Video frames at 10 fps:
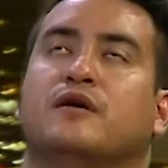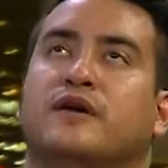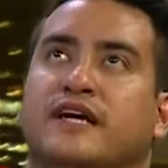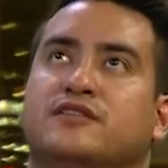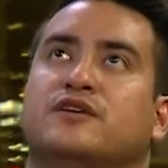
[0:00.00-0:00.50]

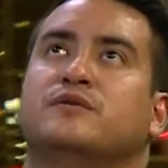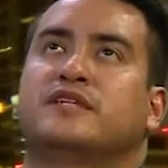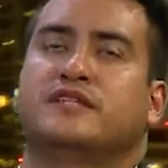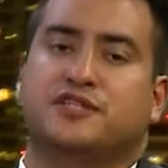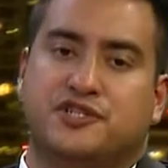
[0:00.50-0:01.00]
okay? So
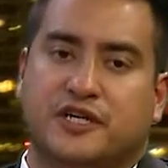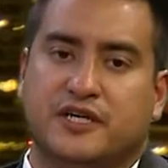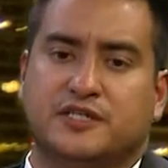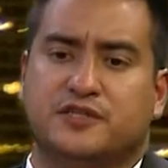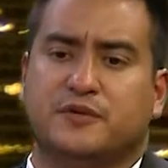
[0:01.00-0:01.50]
did the
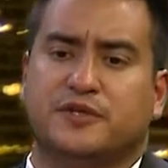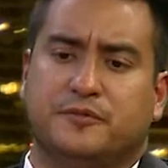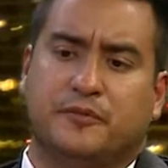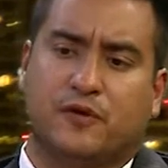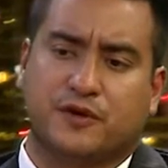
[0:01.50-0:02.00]
judge do a
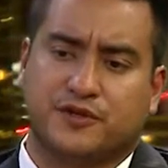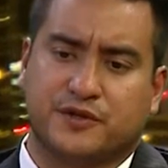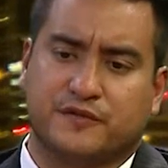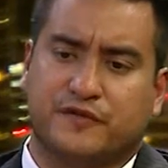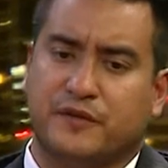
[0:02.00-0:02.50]

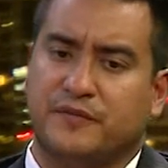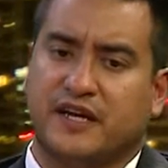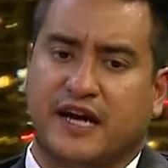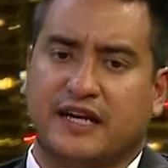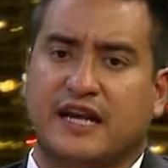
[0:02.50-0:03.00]
departure from the
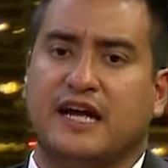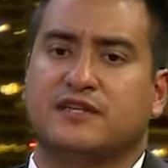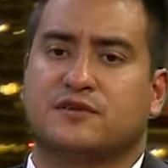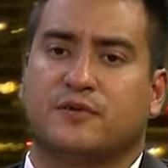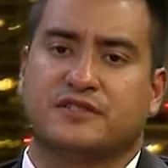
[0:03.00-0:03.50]

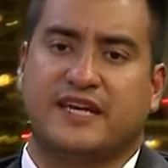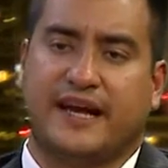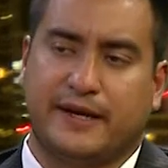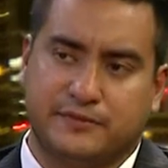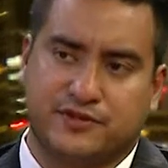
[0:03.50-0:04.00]
guidelines, or was he
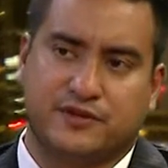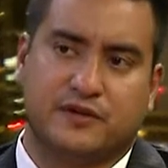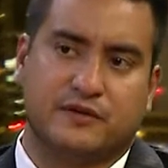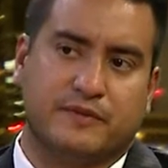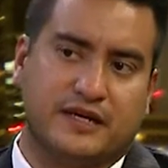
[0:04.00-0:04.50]

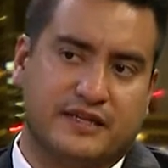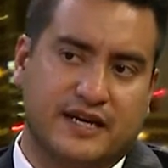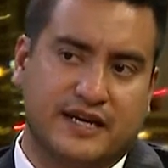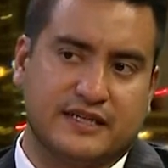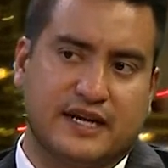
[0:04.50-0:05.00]
hamstrung by the
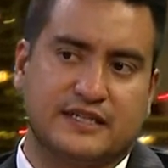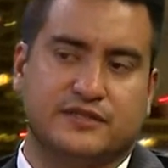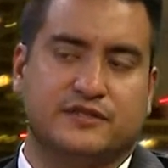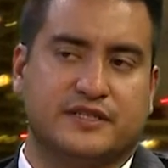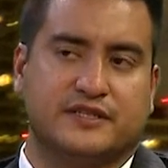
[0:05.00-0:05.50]
guidelines?
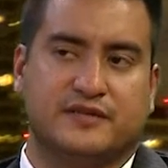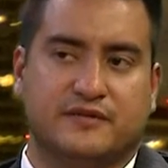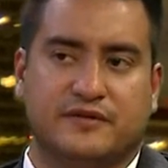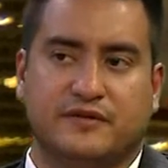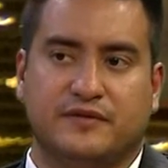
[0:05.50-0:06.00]
You said you...